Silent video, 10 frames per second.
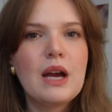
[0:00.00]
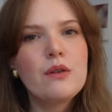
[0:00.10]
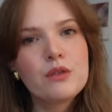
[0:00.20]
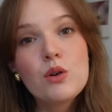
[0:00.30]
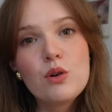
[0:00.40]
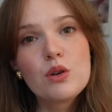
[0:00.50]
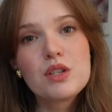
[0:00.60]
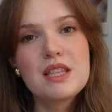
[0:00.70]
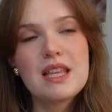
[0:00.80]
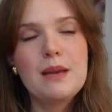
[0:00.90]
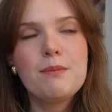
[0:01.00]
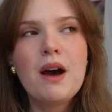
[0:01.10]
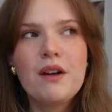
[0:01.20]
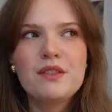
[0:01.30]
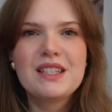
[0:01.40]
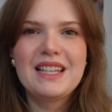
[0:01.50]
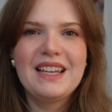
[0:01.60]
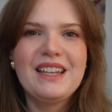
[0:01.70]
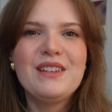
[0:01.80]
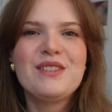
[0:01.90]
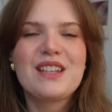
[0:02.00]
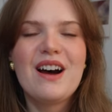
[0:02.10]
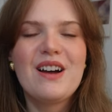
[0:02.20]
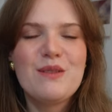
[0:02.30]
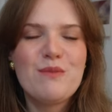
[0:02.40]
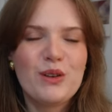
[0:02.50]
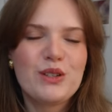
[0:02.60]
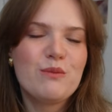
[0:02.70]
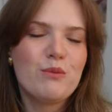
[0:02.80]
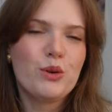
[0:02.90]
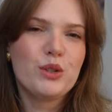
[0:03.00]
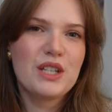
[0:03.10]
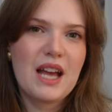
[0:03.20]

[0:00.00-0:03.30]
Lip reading: Now of course, the puff sleeves are the most important